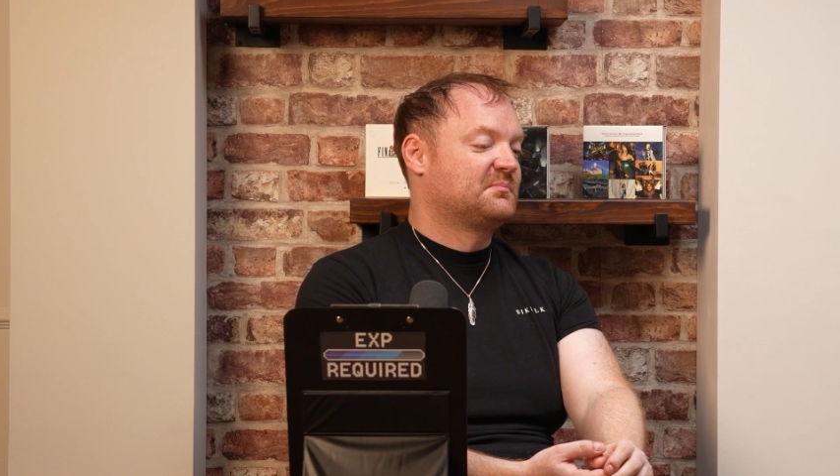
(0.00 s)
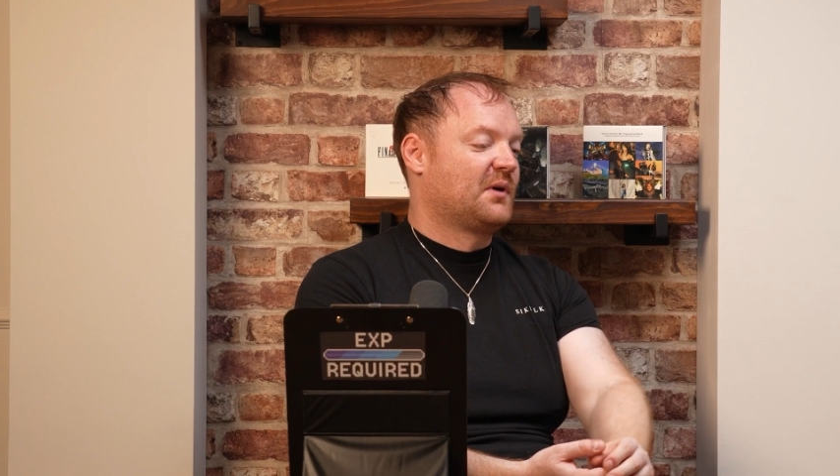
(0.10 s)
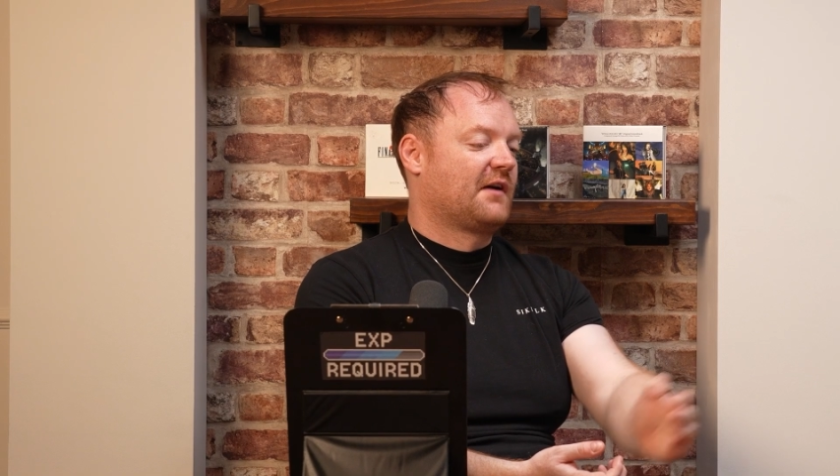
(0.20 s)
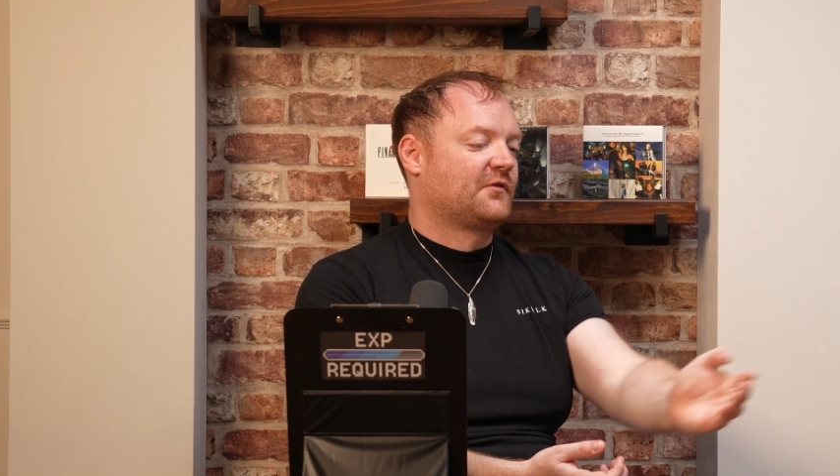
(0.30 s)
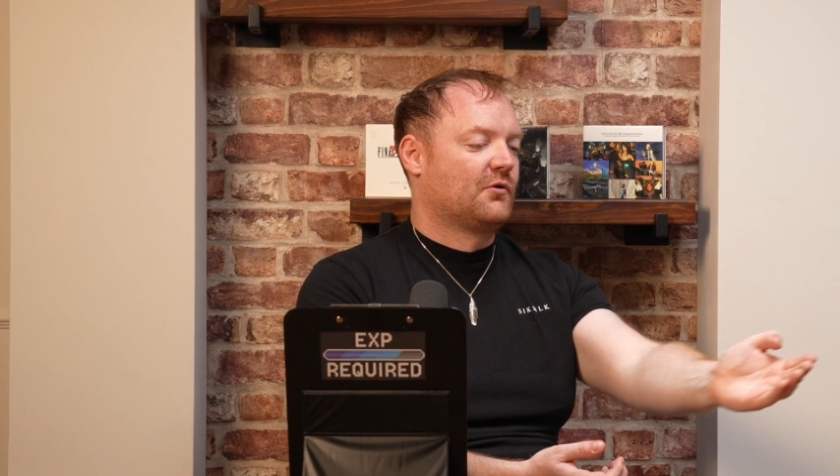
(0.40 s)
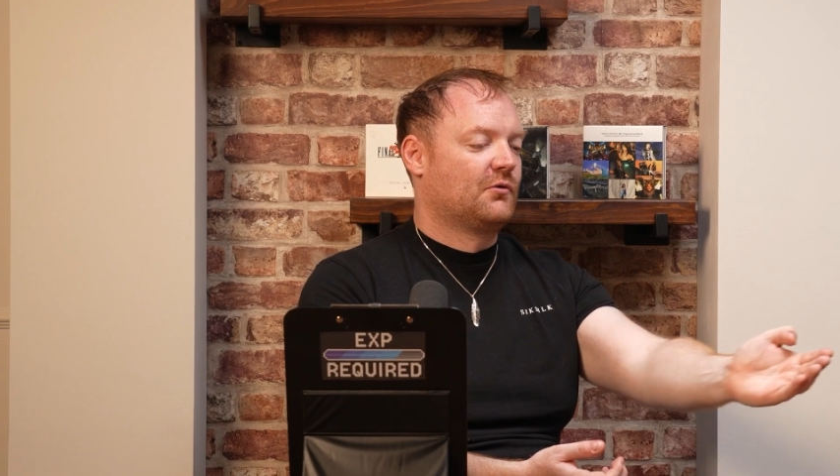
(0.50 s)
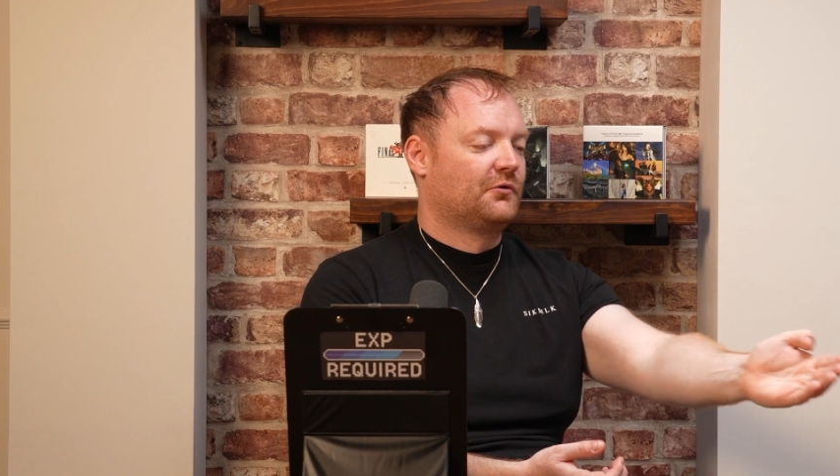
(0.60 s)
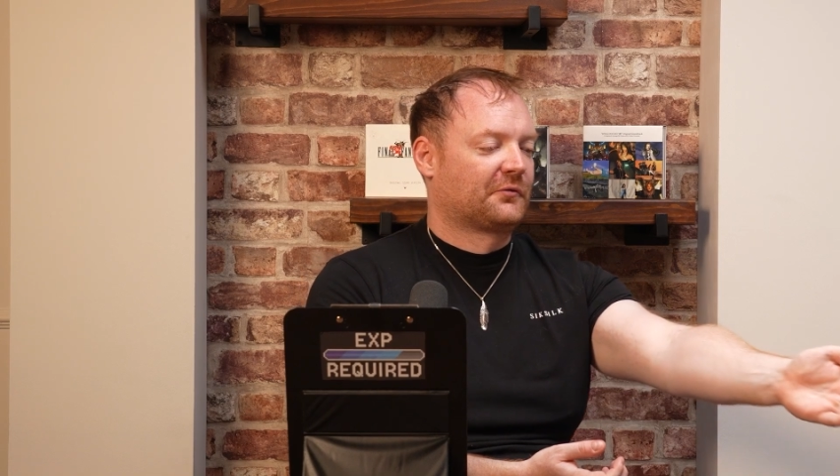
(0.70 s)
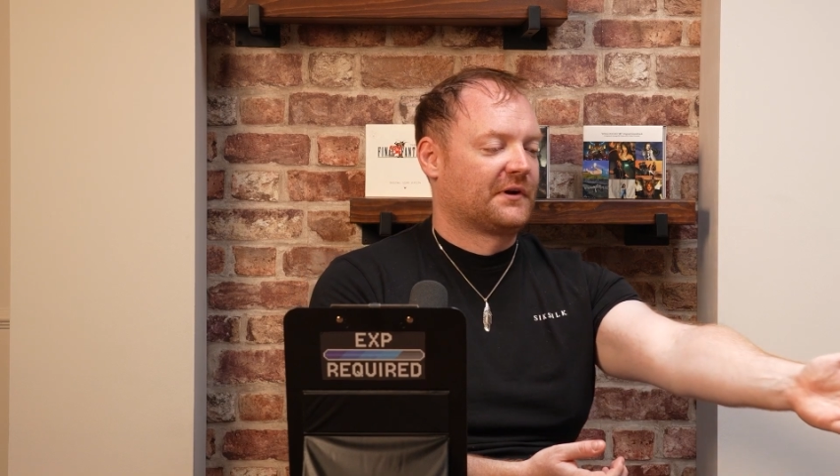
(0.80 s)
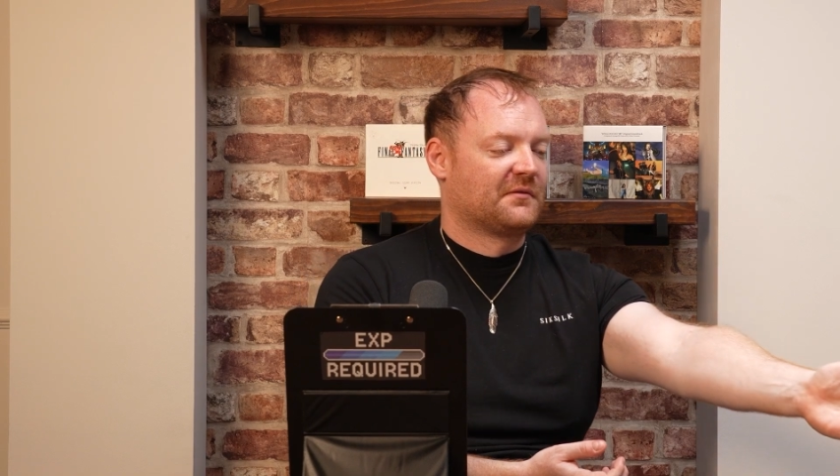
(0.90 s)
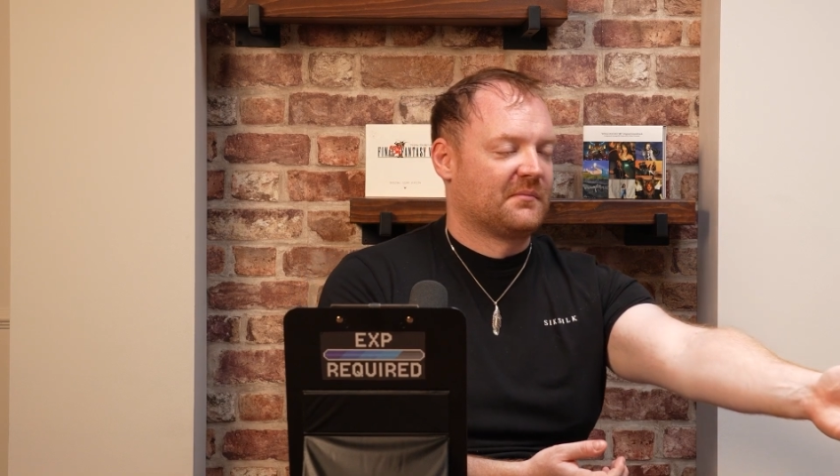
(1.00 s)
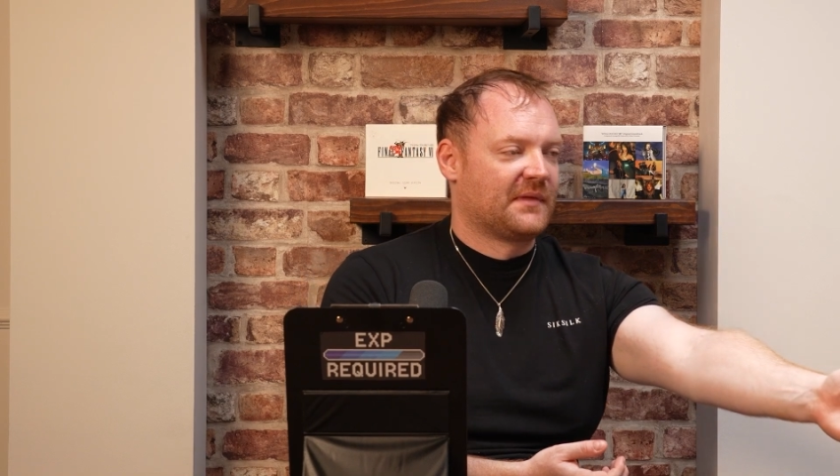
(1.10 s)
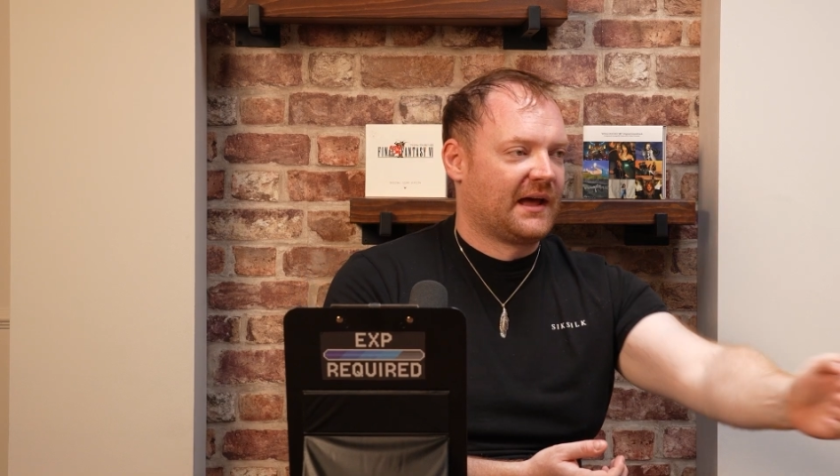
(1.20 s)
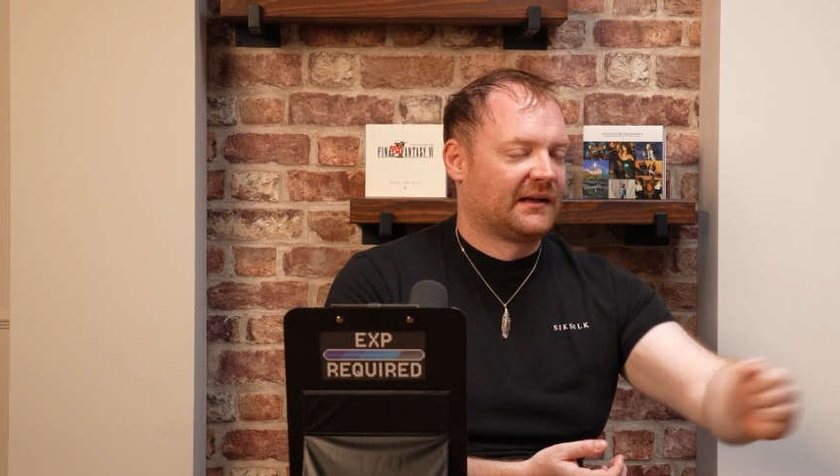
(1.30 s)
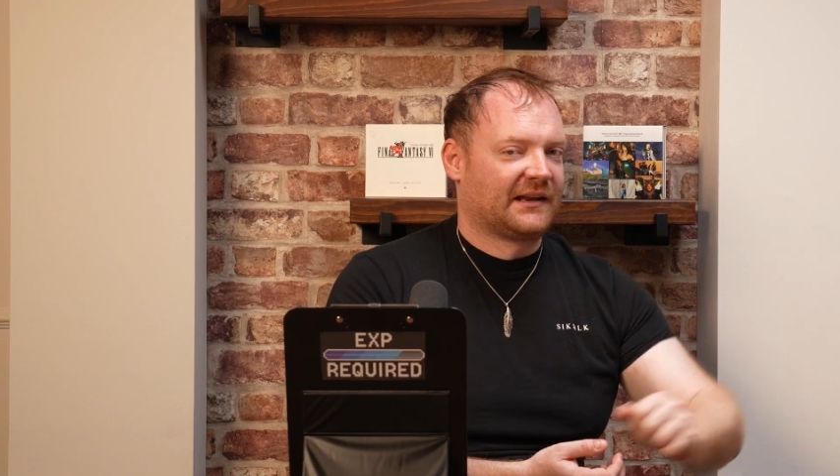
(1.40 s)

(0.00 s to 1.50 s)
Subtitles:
But I've got all 3 of them there,